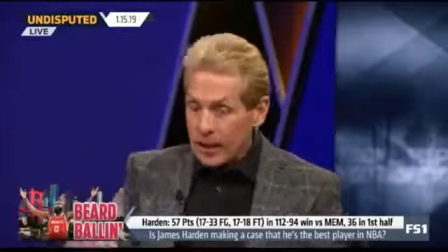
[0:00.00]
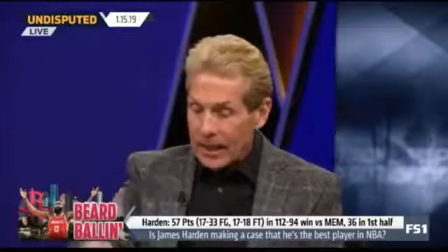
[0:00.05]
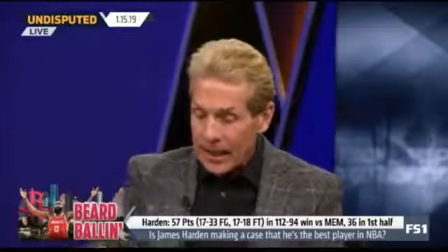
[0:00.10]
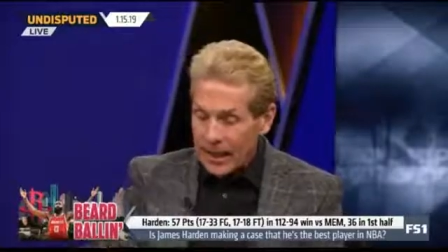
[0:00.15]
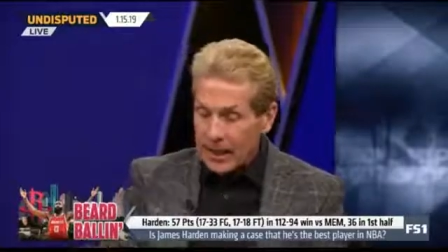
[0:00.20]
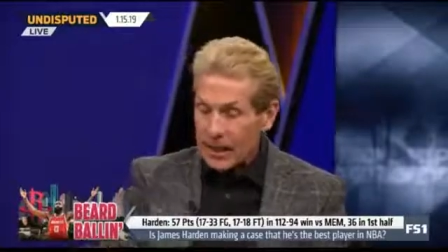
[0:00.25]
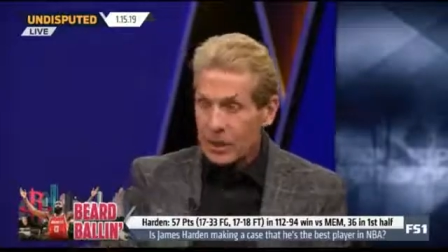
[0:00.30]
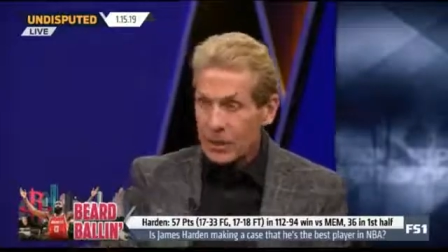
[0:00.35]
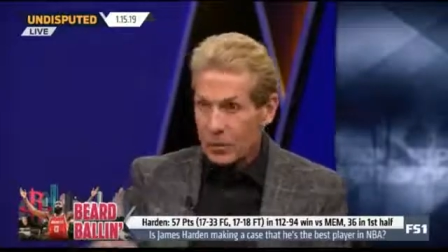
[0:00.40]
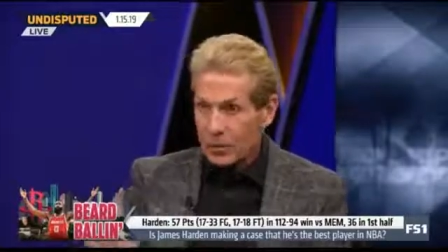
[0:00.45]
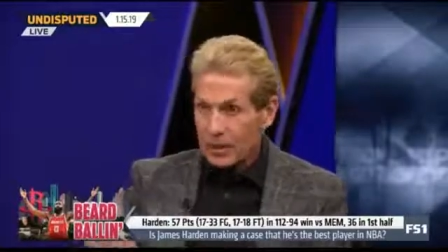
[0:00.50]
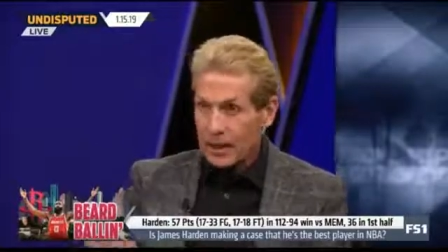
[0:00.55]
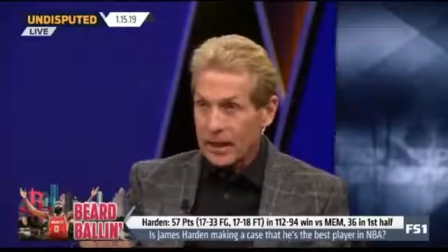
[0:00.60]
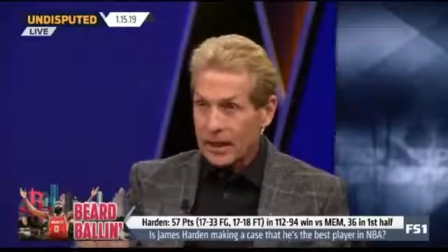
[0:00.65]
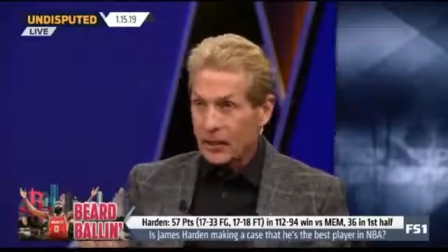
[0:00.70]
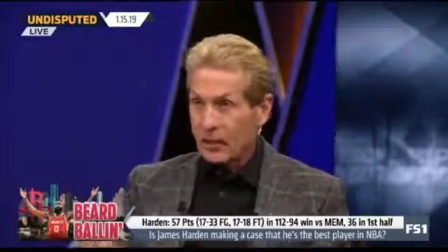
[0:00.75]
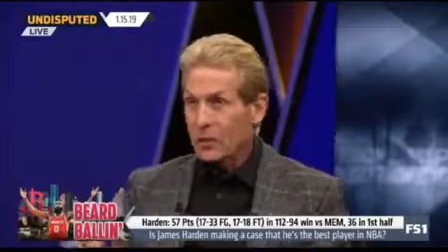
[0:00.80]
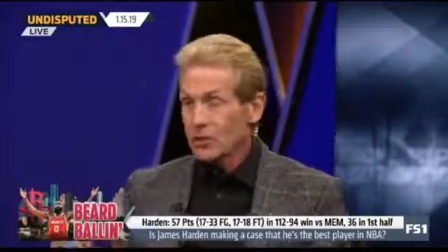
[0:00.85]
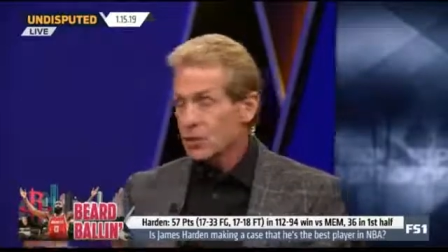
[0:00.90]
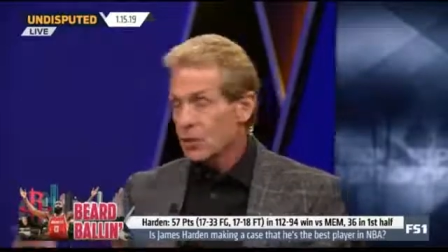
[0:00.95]
at
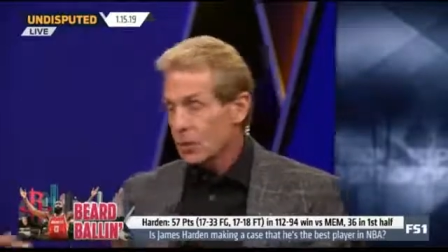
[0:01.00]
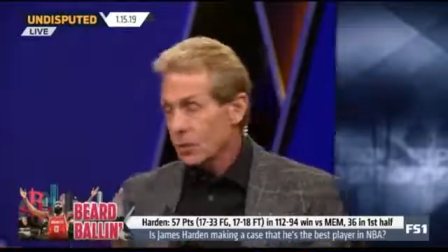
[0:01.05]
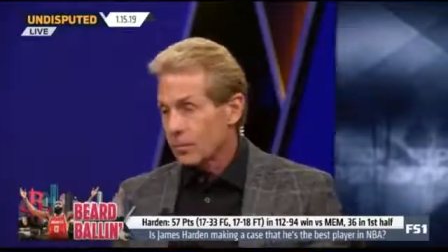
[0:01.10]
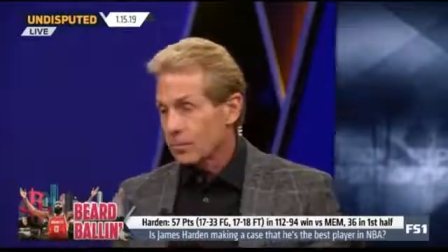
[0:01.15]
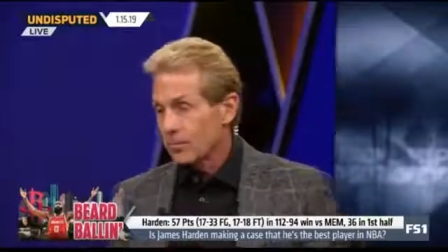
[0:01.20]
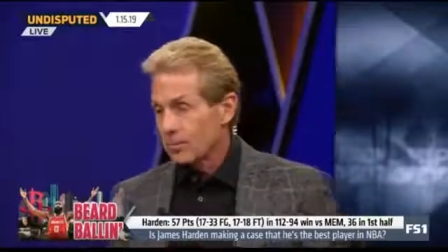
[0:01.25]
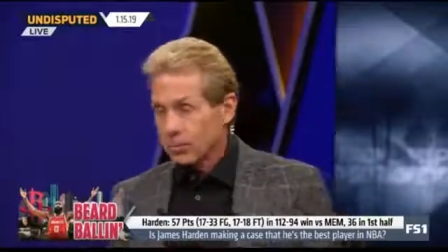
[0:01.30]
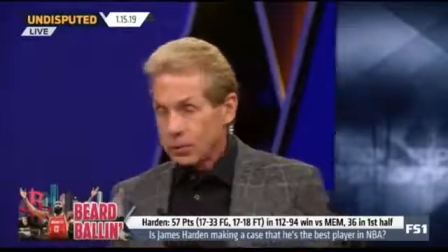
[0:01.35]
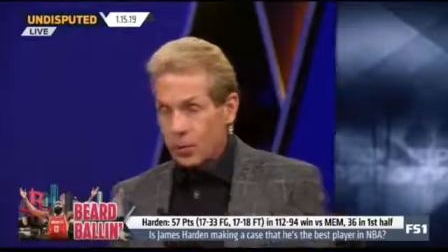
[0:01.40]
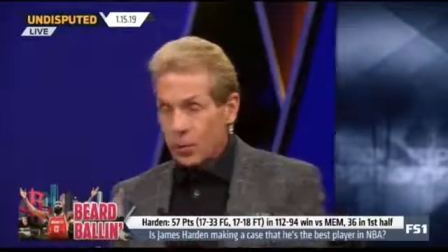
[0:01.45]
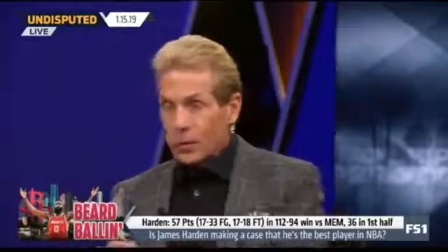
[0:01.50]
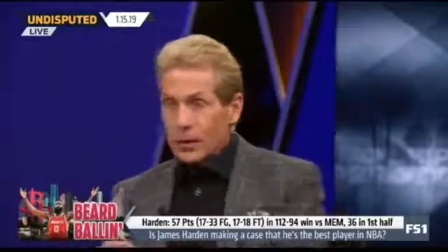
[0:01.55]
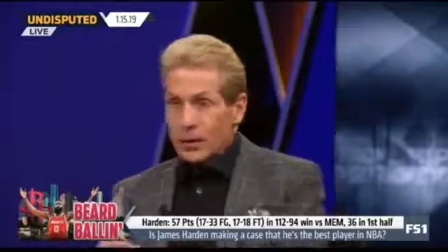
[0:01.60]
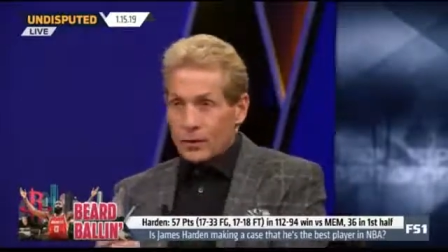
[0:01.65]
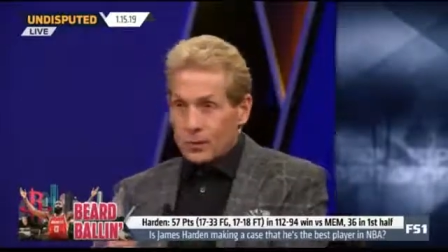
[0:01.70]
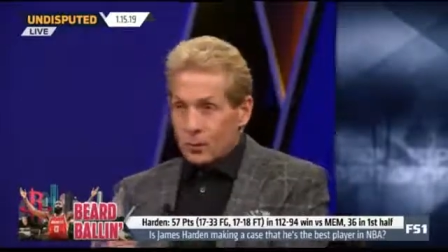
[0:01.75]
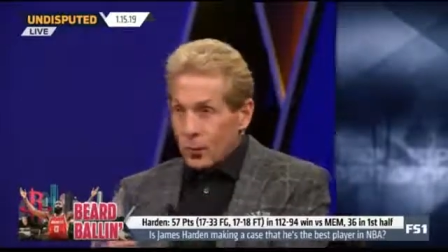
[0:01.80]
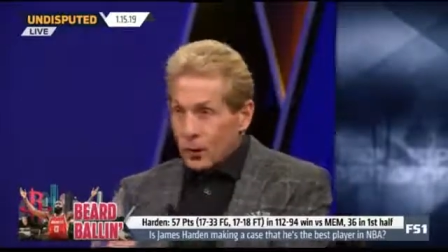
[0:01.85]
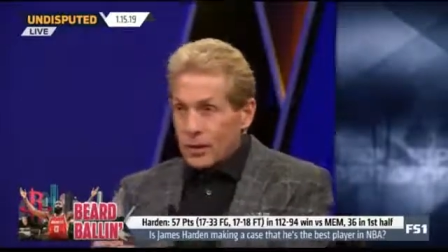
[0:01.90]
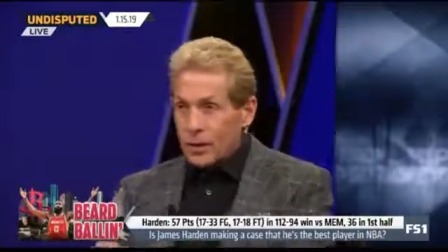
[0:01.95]
Orlando to a
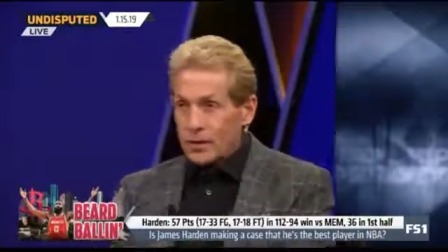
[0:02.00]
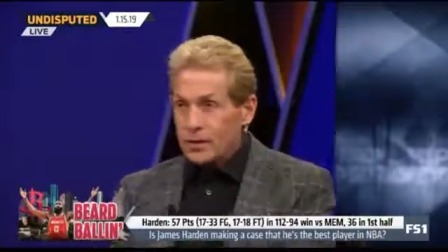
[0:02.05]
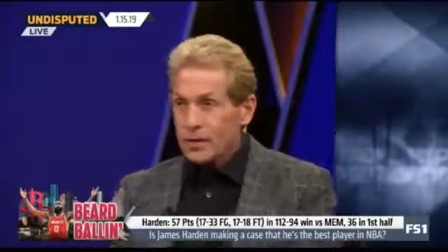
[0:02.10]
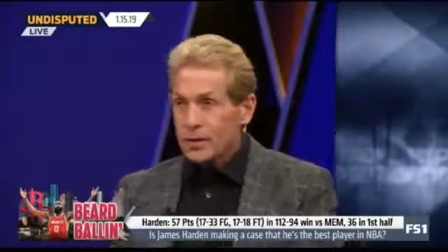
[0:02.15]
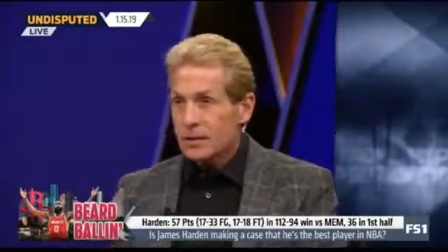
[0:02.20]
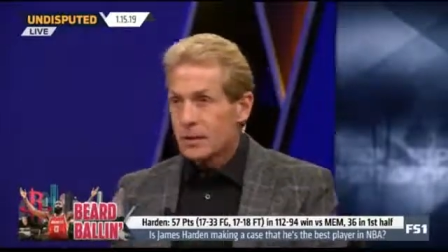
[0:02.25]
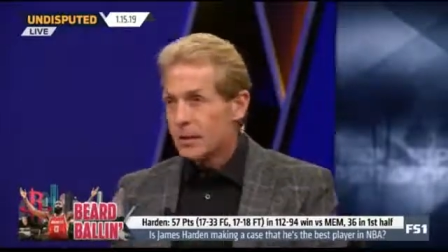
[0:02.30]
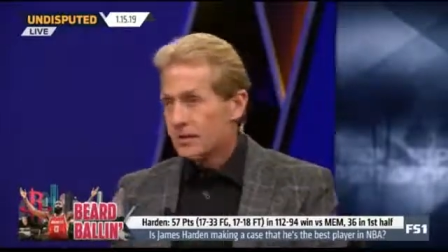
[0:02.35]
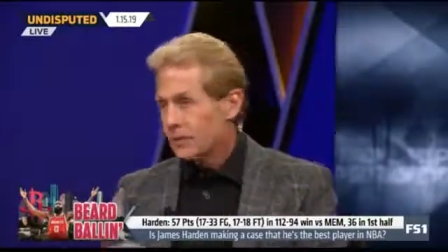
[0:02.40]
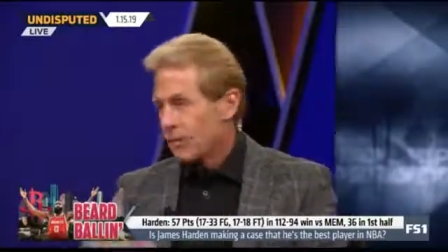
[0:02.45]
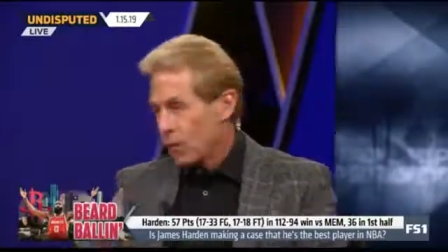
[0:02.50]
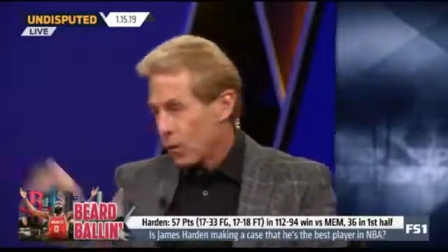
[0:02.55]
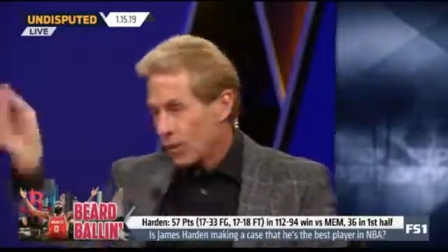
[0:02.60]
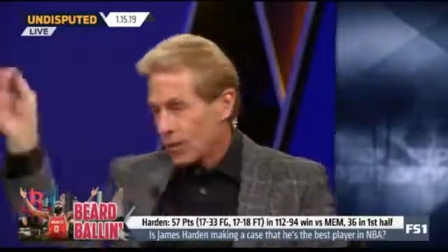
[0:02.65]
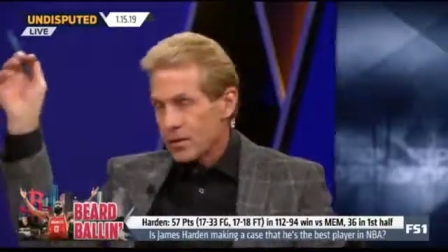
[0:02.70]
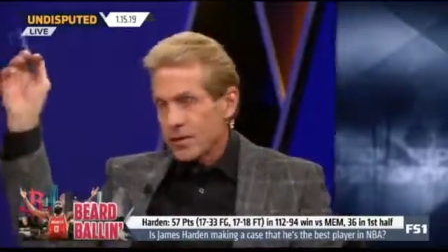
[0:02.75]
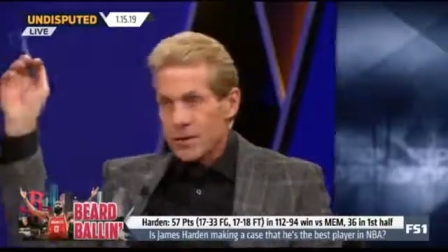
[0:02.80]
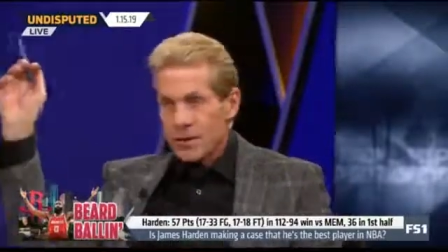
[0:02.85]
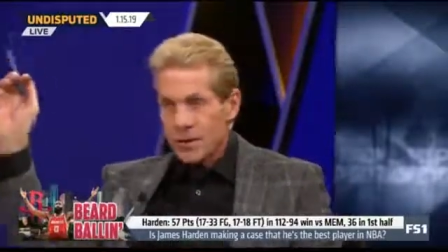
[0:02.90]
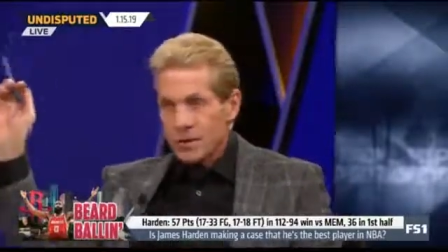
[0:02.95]
broken wrist 4 to
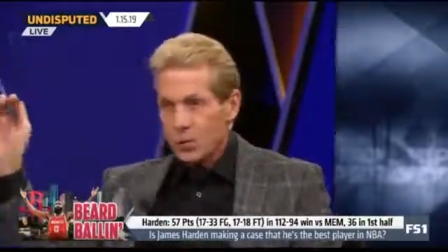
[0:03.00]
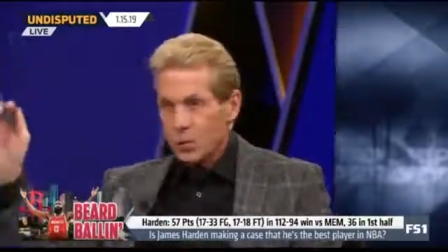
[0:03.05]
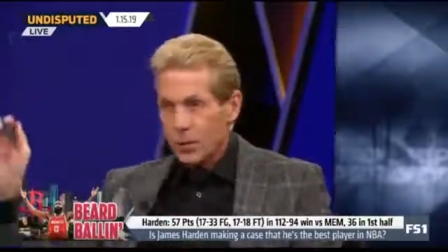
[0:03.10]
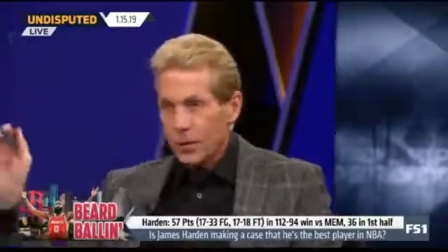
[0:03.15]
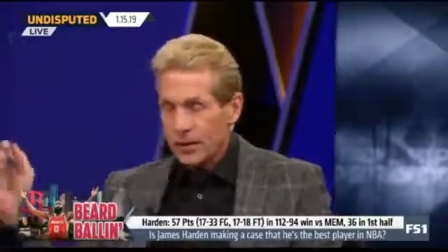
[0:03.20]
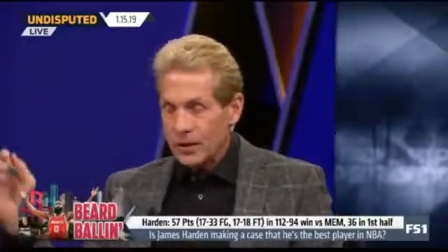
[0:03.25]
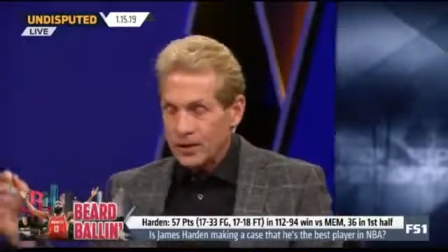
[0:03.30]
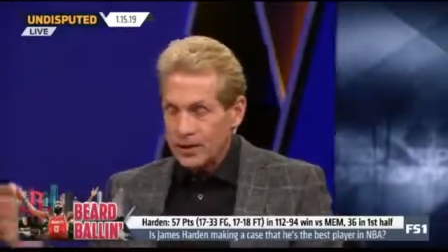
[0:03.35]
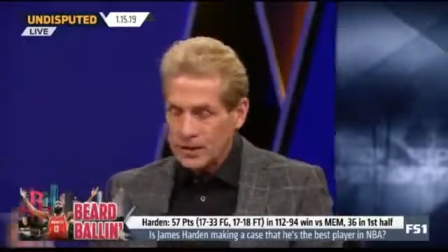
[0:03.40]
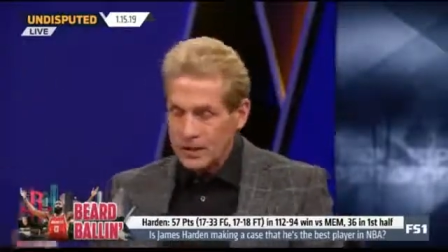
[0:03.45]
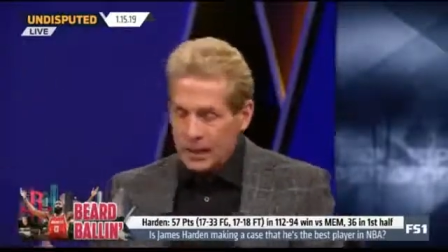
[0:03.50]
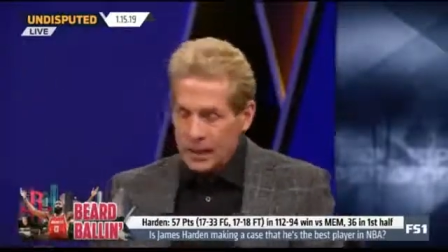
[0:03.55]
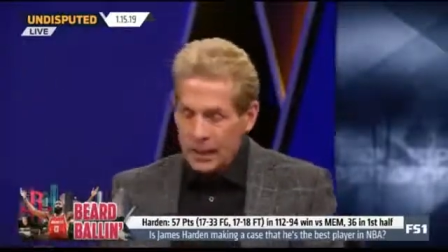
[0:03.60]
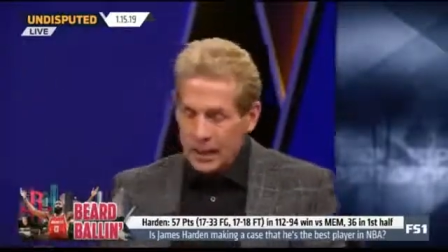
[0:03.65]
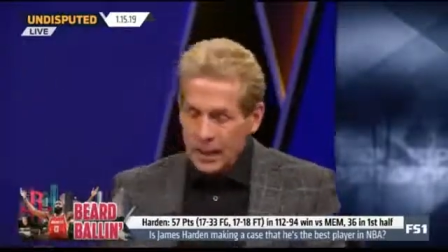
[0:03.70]
6 weeks.